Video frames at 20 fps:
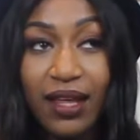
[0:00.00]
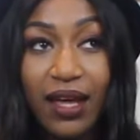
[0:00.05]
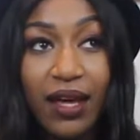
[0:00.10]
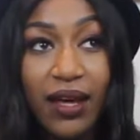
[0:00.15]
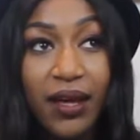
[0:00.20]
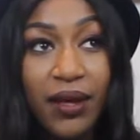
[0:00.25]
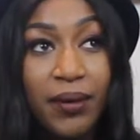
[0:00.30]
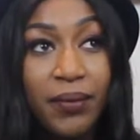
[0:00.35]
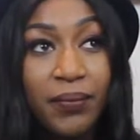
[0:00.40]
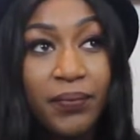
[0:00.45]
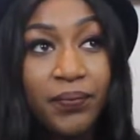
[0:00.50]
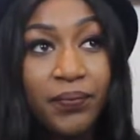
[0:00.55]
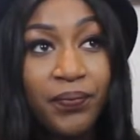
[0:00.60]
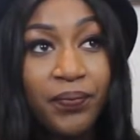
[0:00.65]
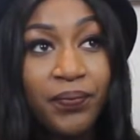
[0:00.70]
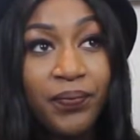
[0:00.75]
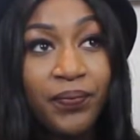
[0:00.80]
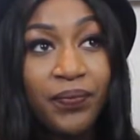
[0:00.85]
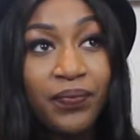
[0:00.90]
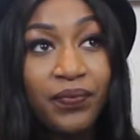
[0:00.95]
that
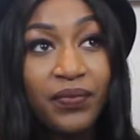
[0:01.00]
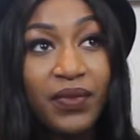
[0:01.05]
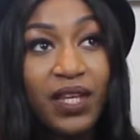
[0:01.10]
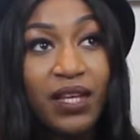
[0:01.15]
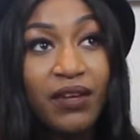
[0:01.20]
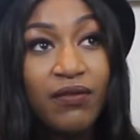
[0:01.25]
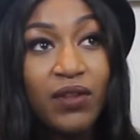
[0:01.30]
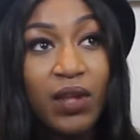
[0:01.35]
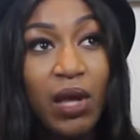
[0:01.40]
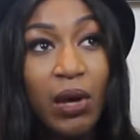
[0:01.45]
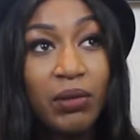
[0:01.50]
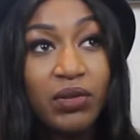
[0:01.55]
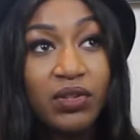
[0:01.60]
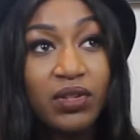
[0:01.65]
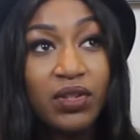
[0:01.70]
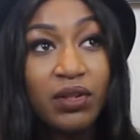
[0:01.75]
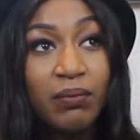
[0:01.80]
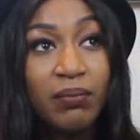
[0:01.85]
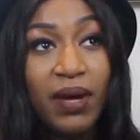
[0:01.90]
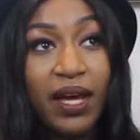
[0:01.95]
even though I was
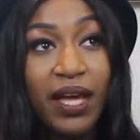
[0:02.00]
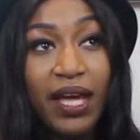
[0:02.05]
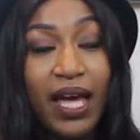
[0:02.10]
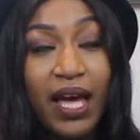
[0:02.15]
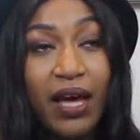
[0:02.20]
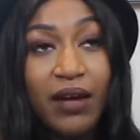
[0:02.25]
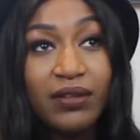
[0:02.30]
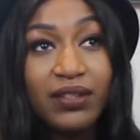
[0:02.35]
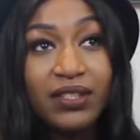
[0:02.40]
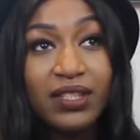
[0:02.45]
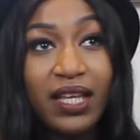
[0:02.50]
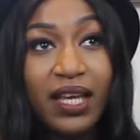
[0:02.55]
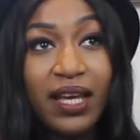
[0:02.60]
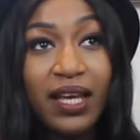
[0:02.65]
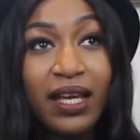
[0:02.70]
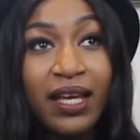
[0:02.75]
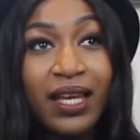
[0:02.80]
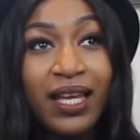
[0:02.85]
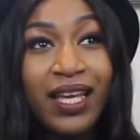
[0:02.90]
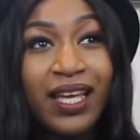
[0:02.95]
going to buy a house
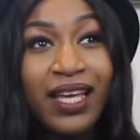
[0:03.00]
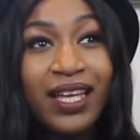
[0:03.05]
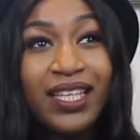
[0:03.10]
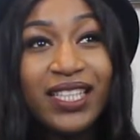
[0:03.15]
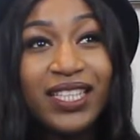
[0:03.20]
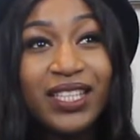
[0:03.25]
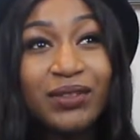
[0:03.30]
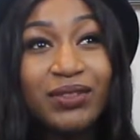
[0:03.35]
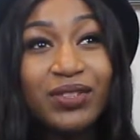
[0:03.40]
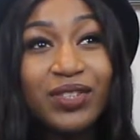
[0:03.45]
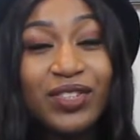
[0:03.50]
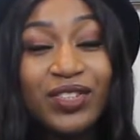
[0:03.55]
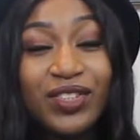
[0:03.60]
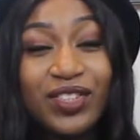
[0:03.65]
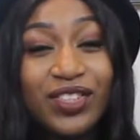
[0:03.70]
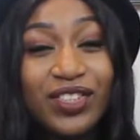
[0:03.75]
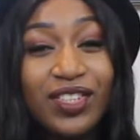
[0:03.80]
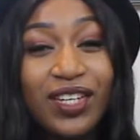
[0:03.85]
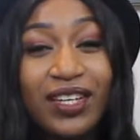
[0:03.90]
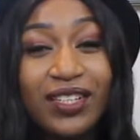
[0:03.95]
there was a
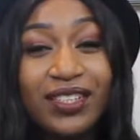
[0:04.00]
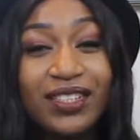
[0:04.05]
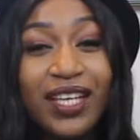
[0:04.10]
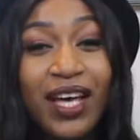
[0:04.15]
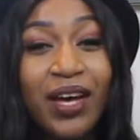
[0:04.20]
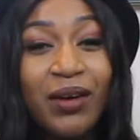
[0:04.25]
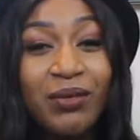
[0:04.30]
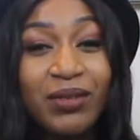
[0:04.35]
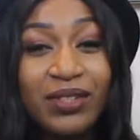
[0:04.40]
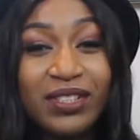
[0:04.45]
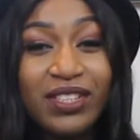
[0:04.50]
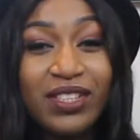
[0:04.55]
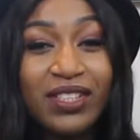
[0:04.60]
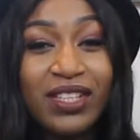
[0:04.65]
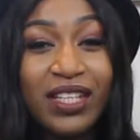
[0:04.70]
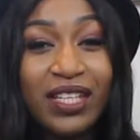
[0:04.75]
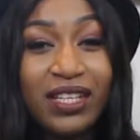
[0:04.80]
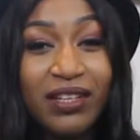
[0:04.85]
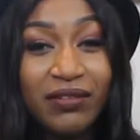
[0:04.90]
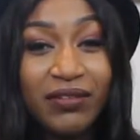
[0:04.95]
good chance that I wasn't
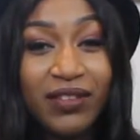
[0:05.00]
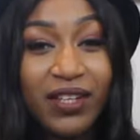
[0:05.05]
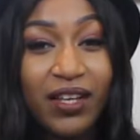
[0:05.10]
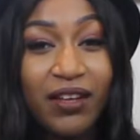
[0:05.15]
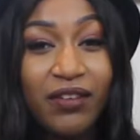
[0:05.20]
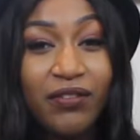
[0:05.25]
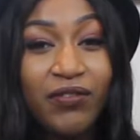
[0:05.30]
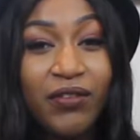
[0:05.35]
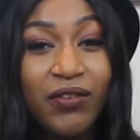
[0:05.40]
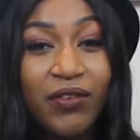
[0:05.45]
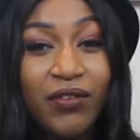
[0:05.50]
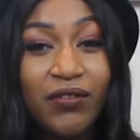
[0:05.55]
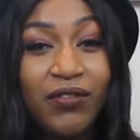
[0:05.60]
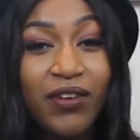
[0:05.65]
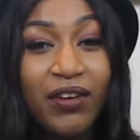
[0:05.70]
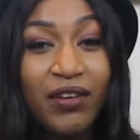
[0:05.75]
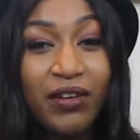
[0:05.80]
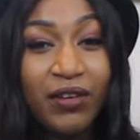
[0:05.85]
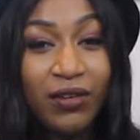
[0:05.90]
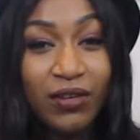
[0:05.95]
going to live there for a
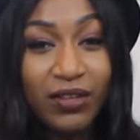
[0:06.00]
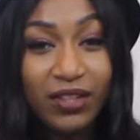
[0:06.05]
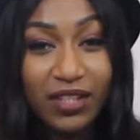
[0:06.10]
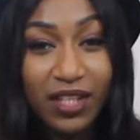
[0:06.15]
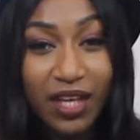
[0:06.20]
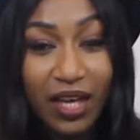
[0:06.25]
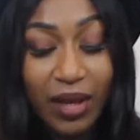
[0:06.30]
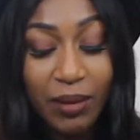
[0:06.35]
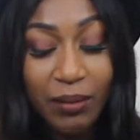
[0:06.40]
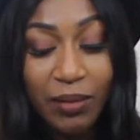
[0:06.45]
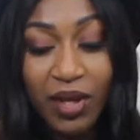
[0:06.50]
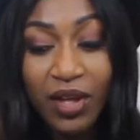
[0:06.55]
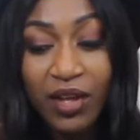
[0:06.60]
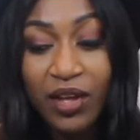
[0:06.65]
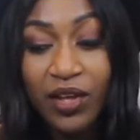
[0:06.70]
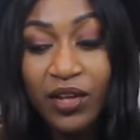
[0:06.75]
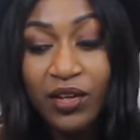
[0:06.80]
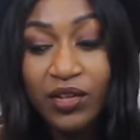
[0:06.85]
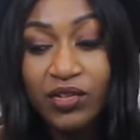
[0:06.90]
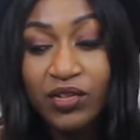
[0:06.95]
very long time.
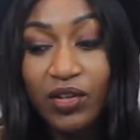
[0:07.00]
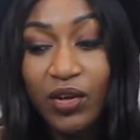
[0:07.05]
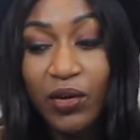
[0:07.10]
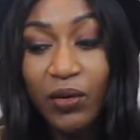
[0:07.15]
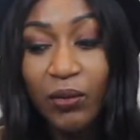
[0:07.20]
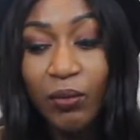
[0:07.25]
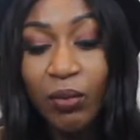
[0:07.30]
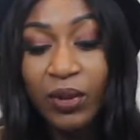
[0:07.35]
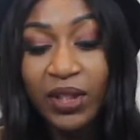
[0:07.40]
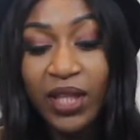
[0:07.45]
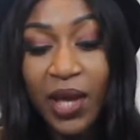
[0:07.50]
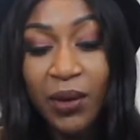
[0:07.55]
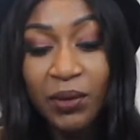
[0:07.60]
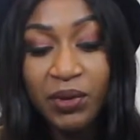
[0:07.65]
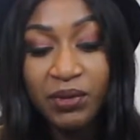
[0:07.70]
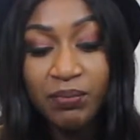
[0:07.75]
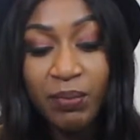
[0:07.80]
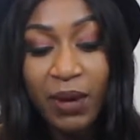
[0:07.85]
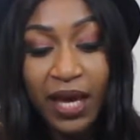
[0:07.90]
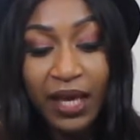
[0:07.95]
So when I
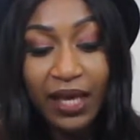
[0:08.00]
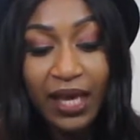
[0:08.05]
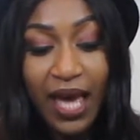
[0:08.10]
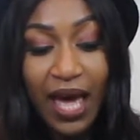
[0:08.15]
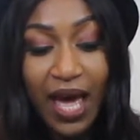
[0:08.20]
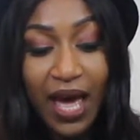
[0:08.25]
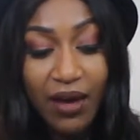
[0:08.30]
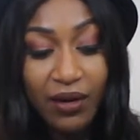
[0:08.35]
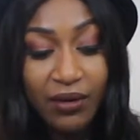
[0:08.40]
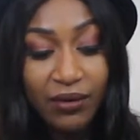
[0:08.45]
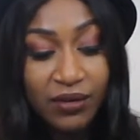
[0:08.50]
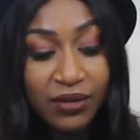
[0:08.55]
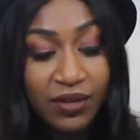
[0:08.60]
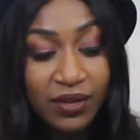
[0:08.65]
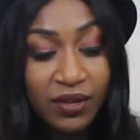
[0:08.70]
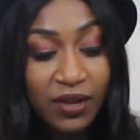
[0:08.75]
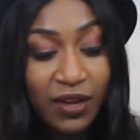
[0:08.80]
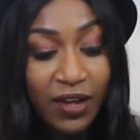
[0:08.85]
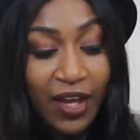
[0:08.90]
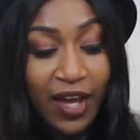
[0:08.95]
was buying a
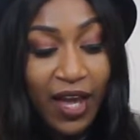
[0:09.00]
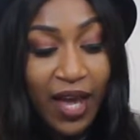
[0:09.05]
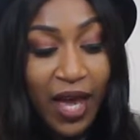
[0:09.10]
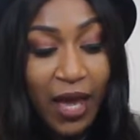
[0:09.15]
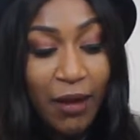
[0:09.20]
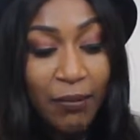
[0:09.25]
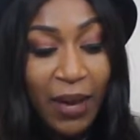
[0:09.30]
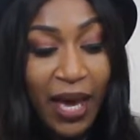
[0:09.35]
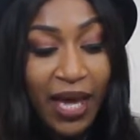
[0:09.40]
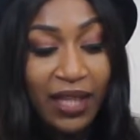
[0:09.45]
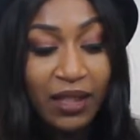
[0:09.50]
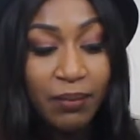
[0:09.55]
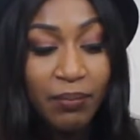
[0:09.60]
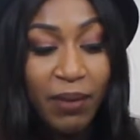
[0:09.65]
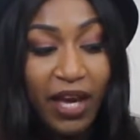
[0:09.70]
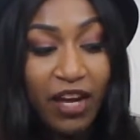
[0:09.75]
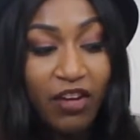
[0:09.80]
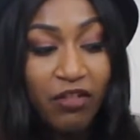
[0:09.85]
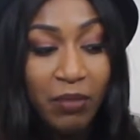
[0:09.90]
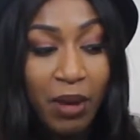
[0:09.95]
house, at the
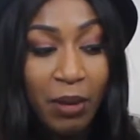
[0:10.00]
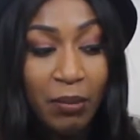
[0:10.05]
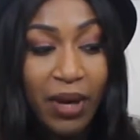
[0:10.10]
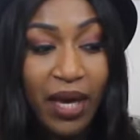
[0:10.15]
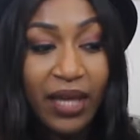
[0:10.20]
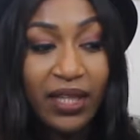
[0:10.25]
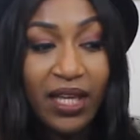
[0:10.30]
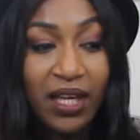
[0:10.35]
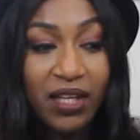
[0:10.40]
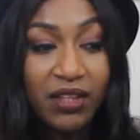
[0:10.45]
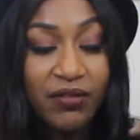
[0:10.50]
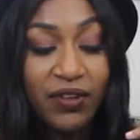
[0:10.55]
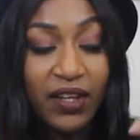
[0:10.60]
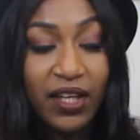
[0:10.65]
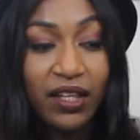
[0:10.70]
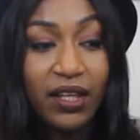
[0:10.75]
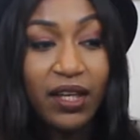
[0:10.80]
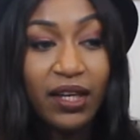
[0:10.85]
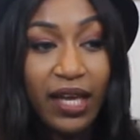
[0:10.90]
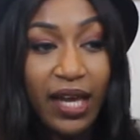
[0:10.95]
back of my mind I was
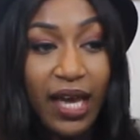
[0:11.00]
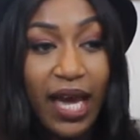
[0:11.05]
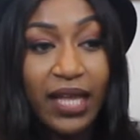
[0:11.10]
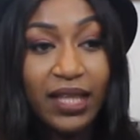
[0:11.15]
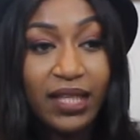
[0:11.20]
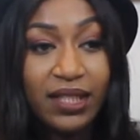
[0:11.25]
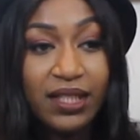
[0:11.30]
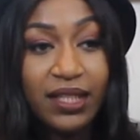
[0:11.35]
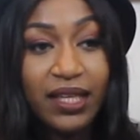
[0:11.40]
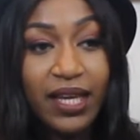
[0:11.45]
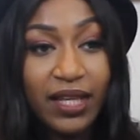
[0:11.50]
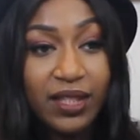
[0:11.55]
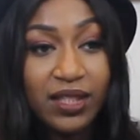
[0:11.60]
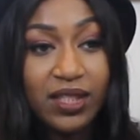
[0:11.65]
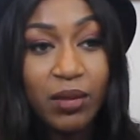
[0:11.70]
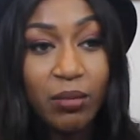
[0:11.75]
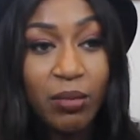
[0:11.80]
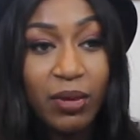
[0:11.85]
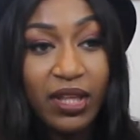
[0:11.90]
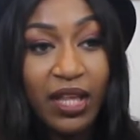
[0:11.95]
thinking, okay, I need to get
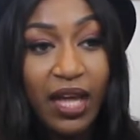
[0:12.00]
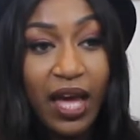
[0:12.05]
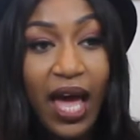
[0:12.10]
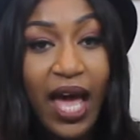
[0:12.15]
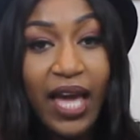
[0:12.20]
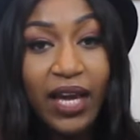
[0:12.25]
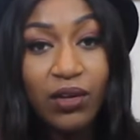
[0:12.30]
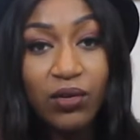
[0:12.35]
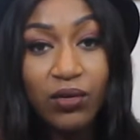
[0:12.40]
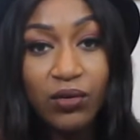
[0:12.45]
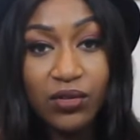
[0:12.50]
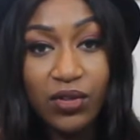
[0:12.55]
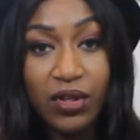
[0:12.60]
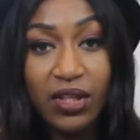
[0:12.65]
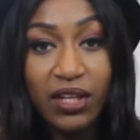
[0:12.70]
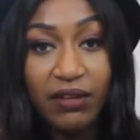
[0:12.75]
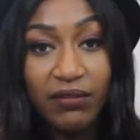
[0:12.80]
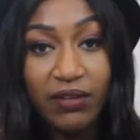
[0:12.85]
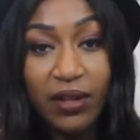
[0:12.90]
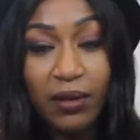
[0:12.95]
somewhere that I can also
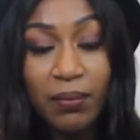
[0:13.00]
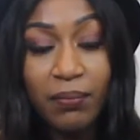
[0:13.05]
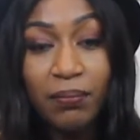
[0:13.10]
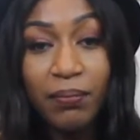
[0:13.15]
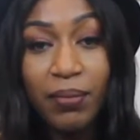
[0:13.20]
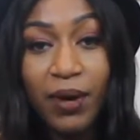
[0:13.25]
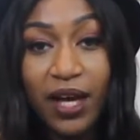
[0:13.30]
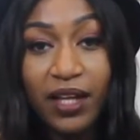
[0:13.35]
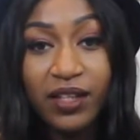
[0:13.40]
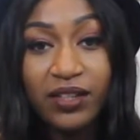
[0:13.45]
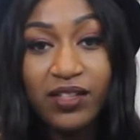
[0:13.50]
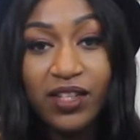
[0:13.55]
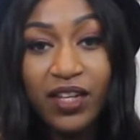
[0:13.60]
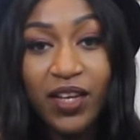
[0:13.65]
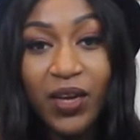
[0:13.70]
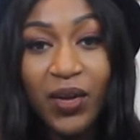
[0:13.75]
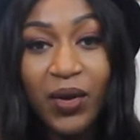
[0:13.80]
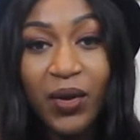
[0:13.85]
live in, but